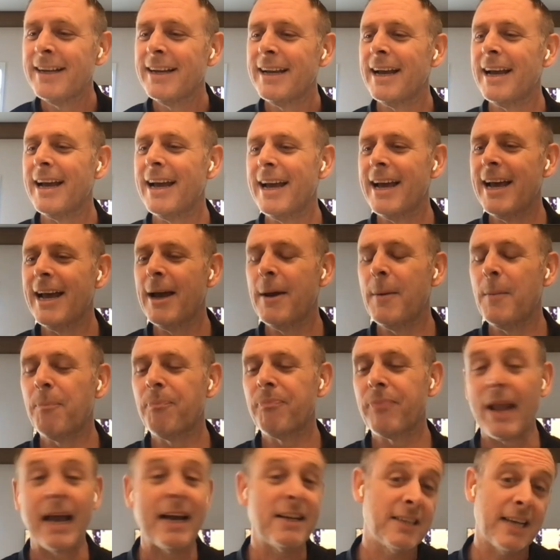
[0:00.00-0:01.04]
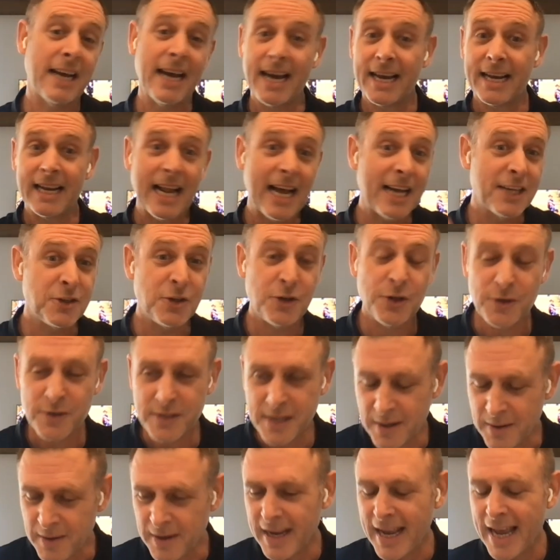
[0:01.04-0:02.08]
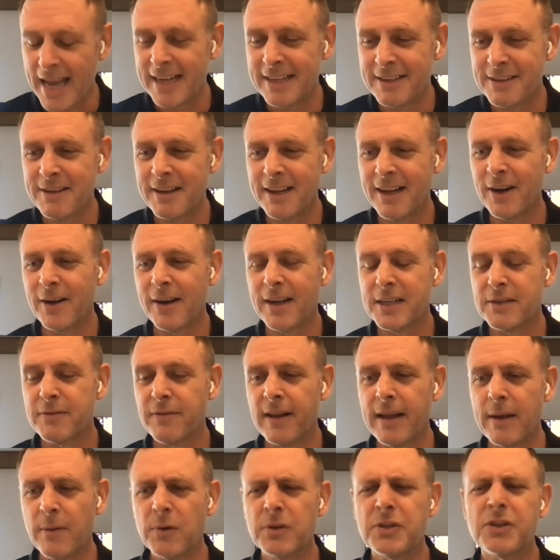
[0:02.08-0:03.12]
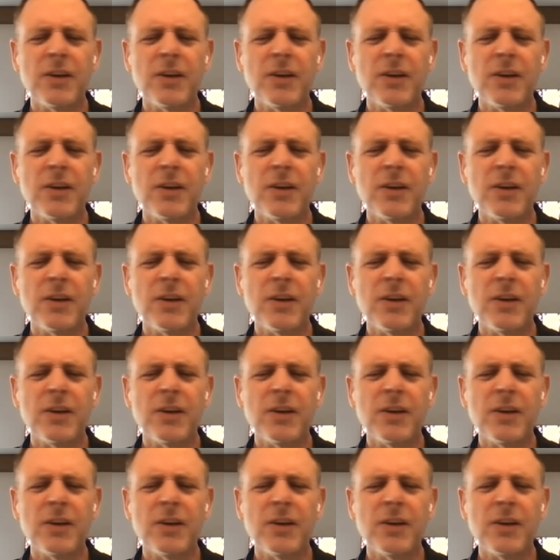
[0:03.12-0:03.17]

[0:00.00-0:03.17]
as I had last Tuesday again, against Fleetwood.